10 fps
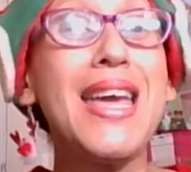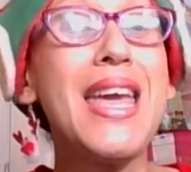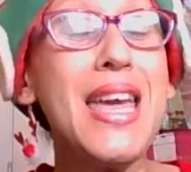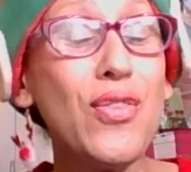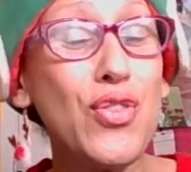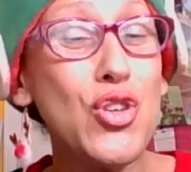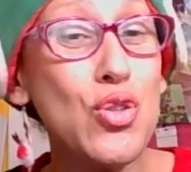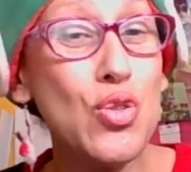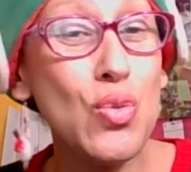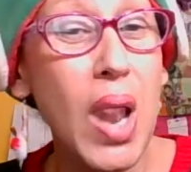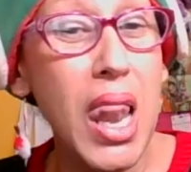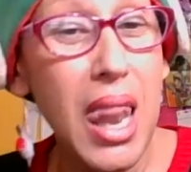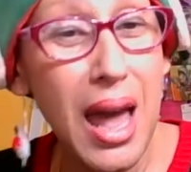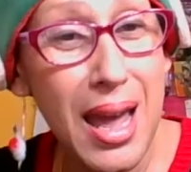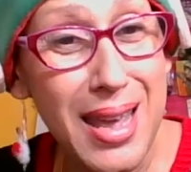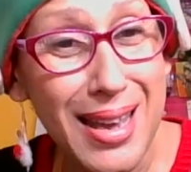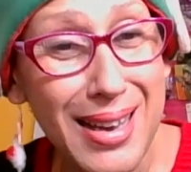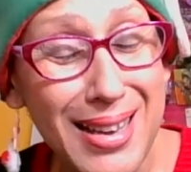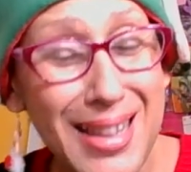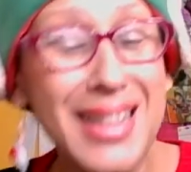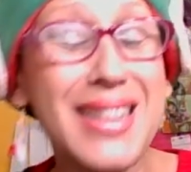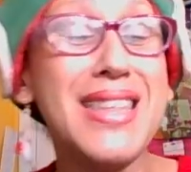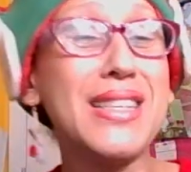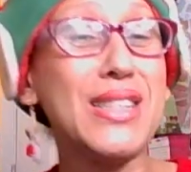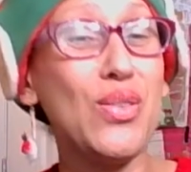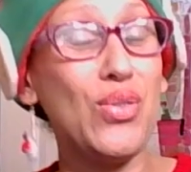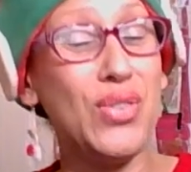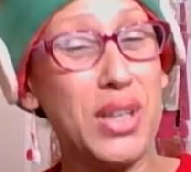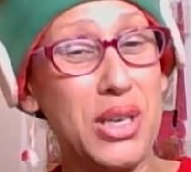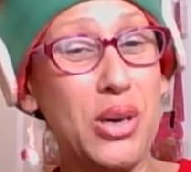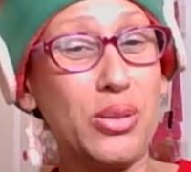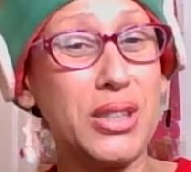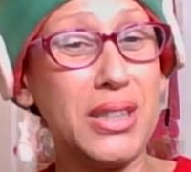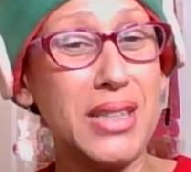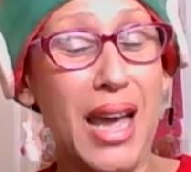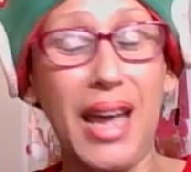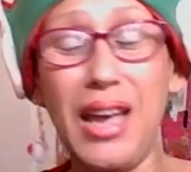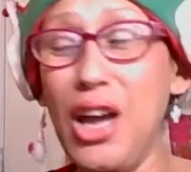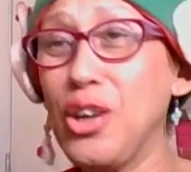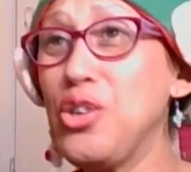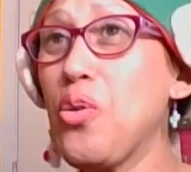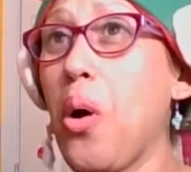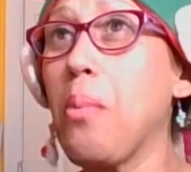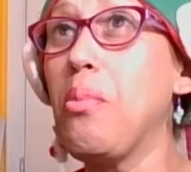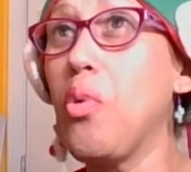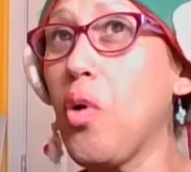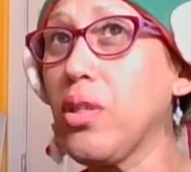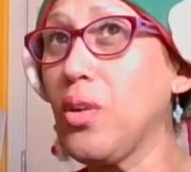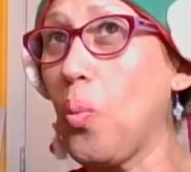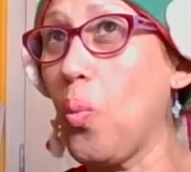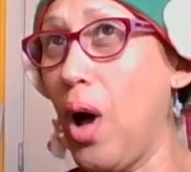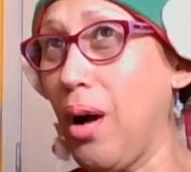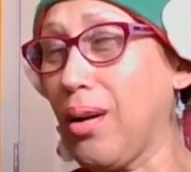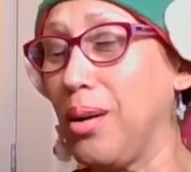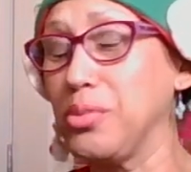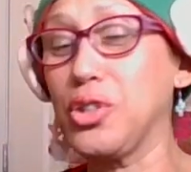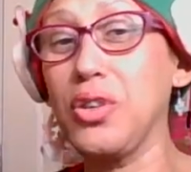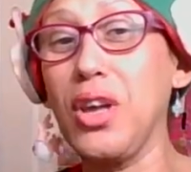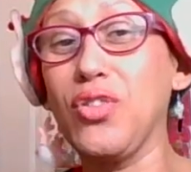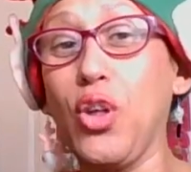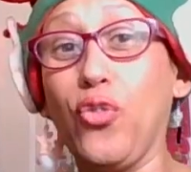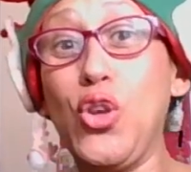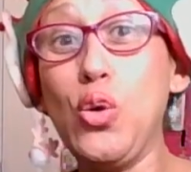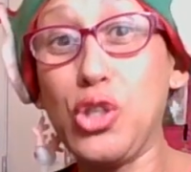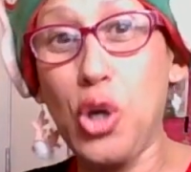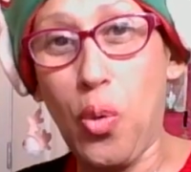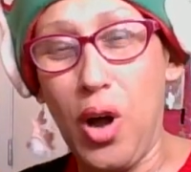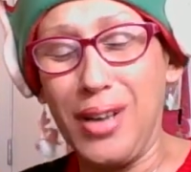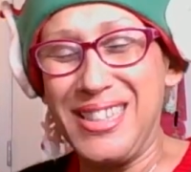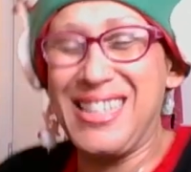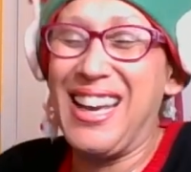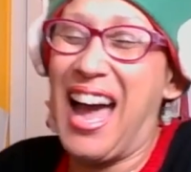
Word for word: if you like this video today, you are more than welcome to give the future ones